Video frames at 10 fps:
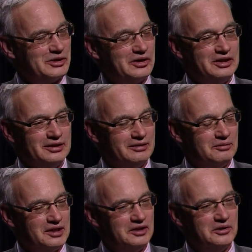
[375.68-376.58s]
good
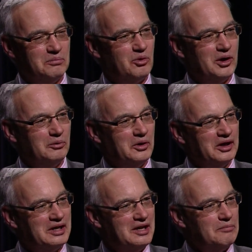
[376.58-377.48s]
and they do important
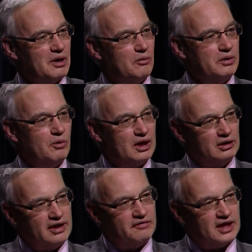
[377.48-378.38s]
work, but we want to
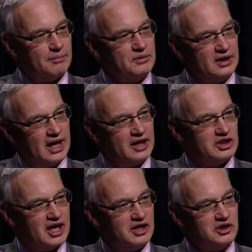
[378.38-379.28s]
lift up the
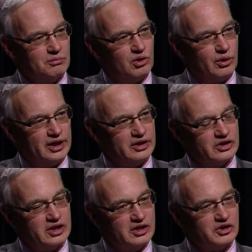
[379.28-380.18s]
education
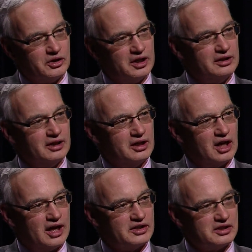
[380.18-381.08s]
employees so that the
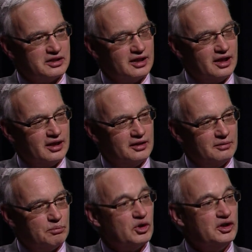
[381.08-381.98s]
cost uh,
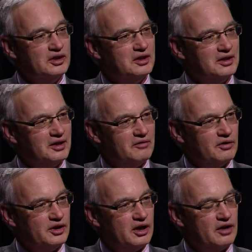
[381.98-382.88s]
burden
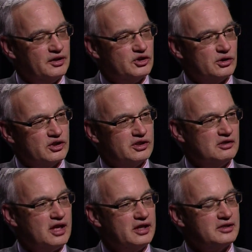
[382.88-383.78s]
for their health insurance
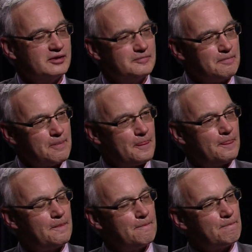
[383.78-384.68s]
is less. Mm-hmm.
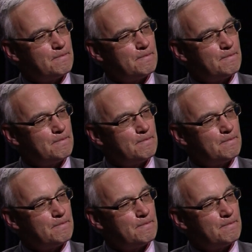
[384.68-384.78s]
Let's talk